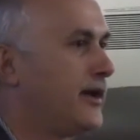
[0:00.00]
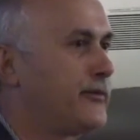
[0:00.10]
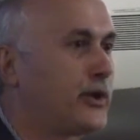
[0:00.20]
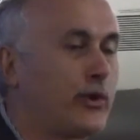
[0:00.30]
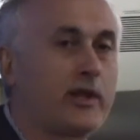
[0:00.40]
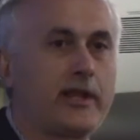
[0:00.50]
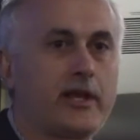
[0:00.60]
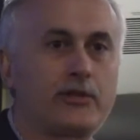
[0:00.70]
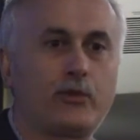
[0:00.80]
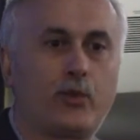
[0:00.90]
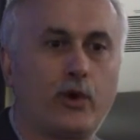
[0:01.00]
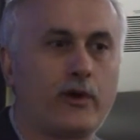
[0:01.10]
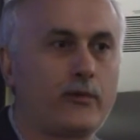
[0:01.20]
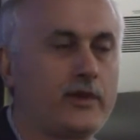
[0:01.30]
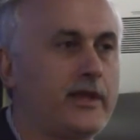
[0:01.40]
We quickly got to
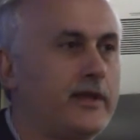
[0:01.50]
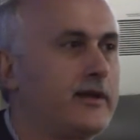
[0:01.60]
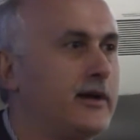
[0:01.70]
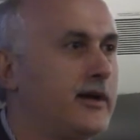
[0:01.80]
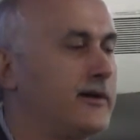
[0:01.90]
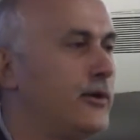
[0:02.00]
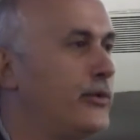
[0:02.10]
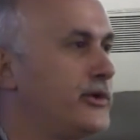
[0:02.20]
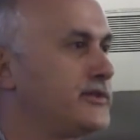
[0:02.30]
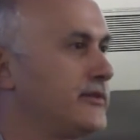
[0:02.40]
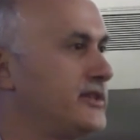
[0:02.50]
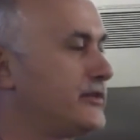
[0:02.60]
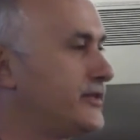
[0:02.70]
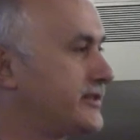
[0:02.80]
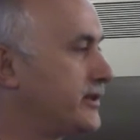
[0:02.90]
work with the owners of
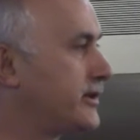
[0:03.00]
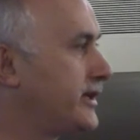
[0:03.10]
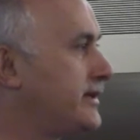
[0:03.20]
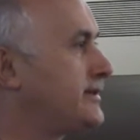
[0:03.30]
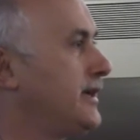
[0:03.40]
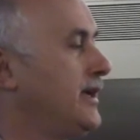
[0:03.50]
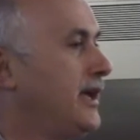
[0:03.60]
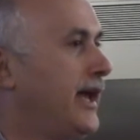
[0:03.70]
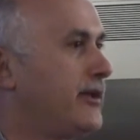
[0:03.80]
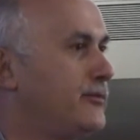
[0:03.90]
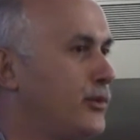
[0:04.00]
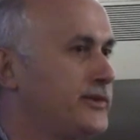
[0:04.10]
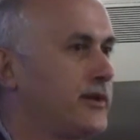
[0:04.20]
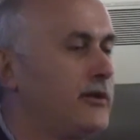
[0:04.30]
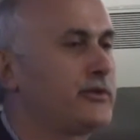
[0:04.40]
these facilities, and
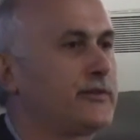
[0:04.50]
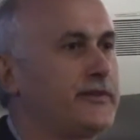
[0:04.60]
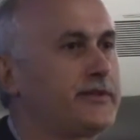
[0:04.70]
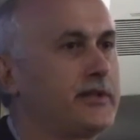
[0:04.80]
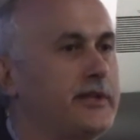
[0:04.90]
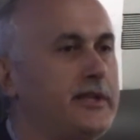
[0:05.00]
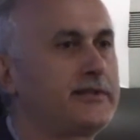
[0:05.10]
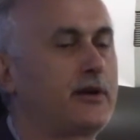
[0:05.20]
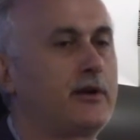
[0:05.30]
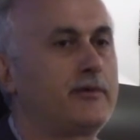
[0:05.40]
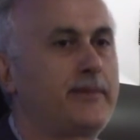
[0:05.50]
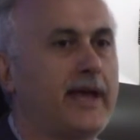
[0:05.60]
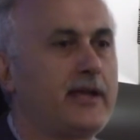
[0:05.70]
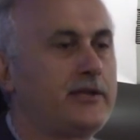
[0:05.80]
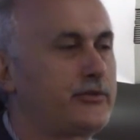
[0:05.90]
most all those facilities are
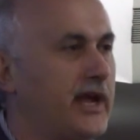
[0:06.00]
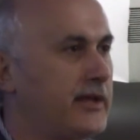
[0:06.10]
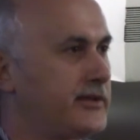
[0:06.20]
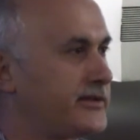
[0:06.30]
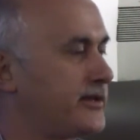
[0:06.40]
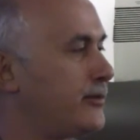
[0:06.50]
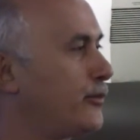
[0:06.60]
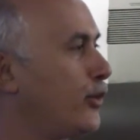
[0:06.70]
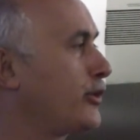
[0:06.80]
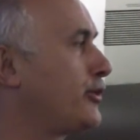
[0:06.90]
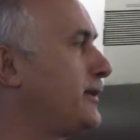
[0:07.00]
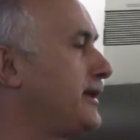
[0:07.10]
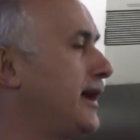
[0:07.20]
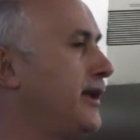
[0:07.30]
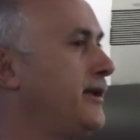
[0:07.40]
back in track. There's still work to be
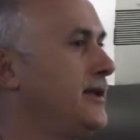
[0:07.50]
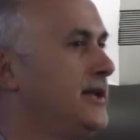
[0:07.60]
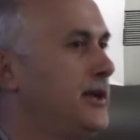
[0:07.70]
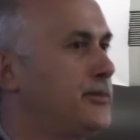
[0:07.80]
done.